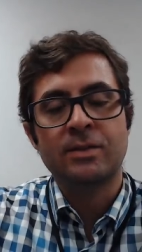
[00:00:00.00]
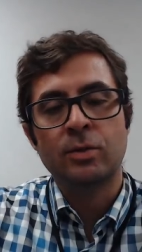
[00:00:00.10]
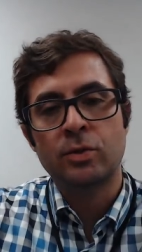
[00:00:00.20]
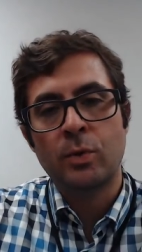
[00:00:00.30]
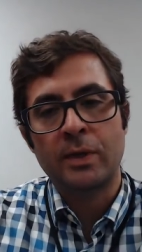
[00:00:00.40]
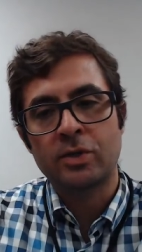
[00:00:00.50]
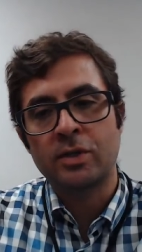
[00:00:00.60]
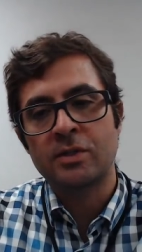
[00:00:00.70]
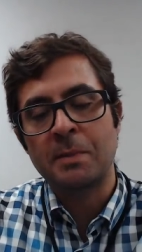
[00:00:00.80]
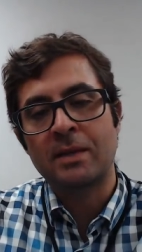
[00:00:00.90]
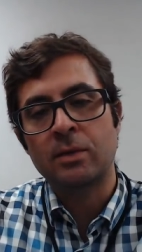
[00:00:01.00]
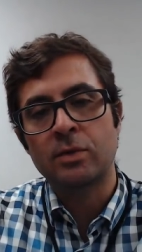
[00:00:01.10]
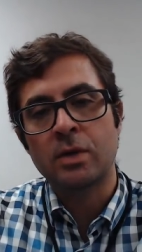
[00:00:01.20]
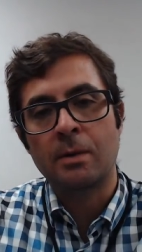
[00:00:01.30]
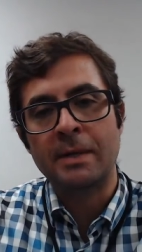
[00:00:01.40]
ask those questions,
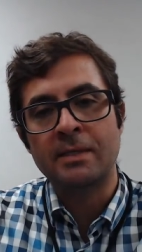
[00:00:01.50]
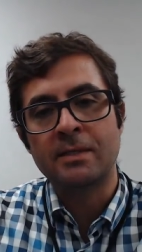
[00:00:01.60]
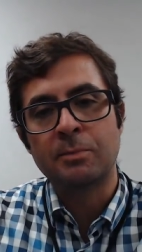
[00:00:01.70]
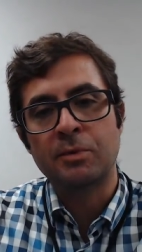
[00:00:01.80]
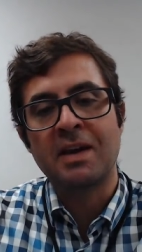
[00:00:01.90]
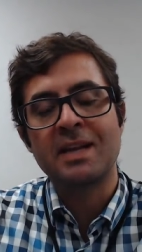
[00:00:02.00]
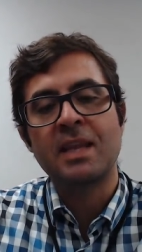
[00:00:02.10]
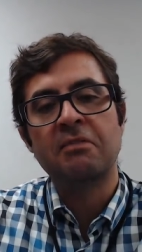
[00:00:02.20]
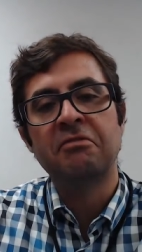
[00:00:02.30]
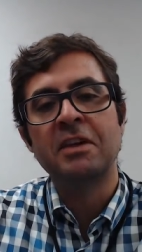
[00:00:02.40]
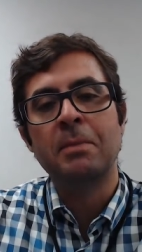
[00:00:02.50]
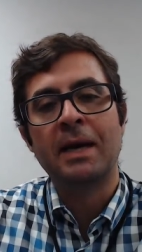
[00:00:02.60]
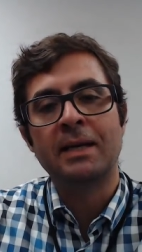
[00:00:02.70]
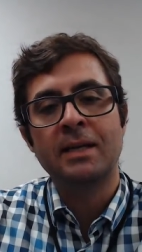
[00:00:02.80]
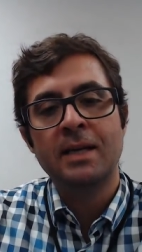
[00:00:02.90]
make those comments, provide that
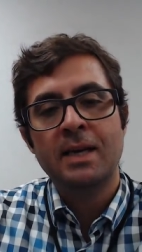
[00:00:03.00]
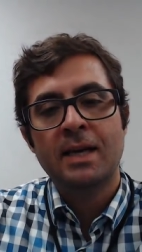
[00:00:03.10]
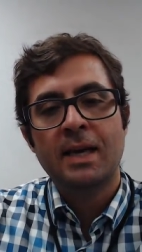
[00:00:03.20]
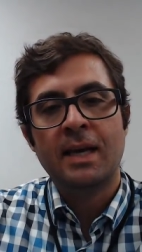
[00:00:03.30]
feedback,